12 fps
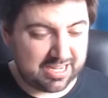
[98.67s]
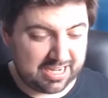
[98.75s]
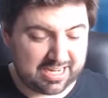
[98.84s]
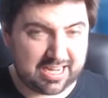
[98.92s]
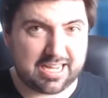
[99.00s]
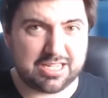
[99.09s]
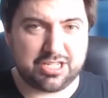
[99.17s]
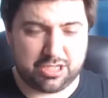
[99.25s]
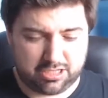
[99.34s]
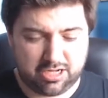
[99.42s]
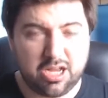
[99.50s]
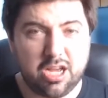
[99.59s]
it
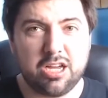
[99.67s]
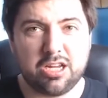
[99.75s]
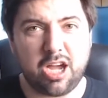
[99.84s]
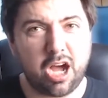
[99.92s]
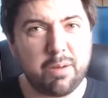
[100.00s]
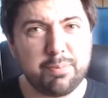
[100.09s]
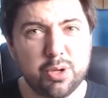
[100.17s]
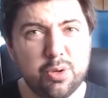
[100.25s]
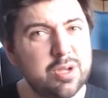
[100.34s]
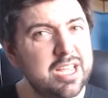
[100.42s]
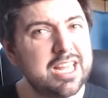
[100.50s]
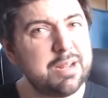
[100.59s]
is
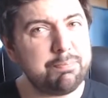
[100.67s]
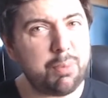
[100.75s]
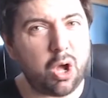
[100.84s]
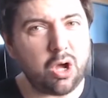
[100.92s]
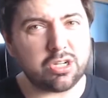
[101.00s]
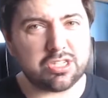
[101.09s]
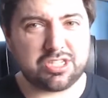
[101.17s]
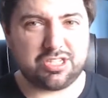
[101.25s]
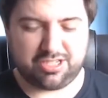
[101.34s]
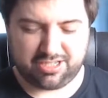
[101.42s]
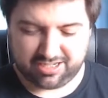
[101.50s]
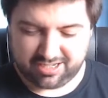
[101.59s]
carboot in a
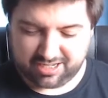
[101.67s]
box.